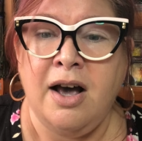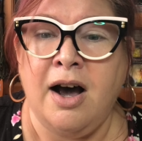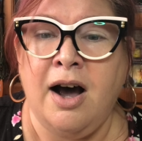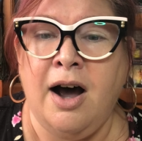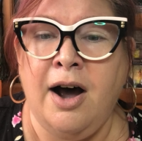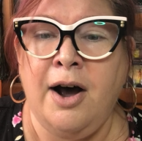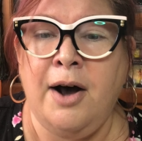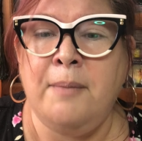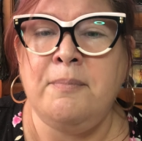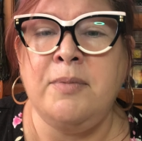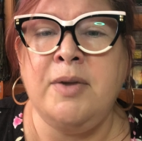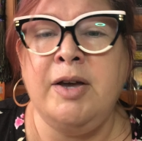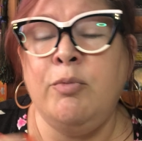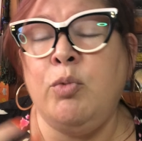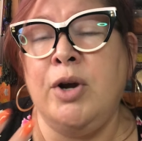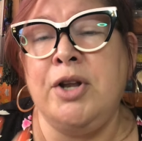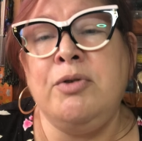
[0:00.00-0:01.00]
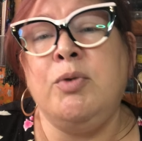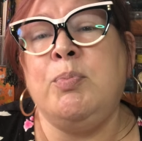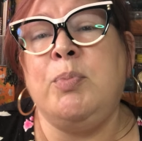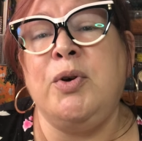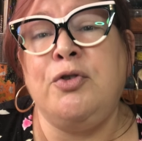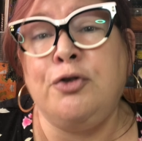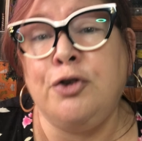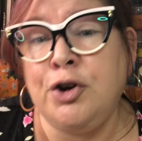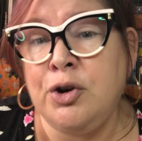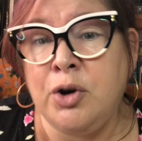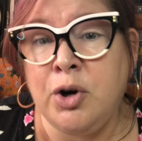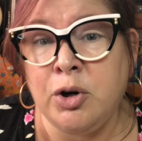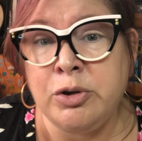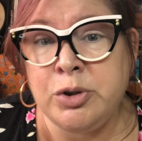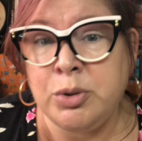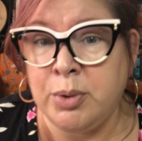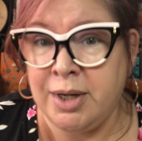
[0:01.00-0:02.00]
Um, when you Before you
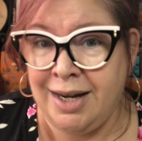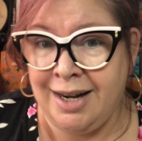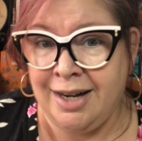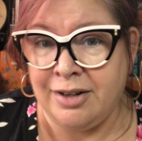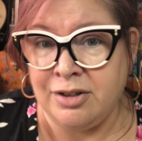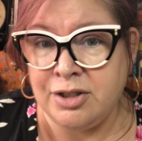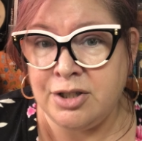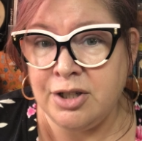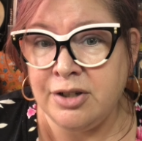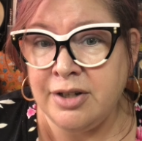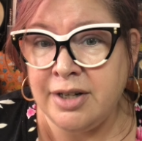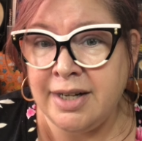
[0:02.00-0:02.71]
go to an elder,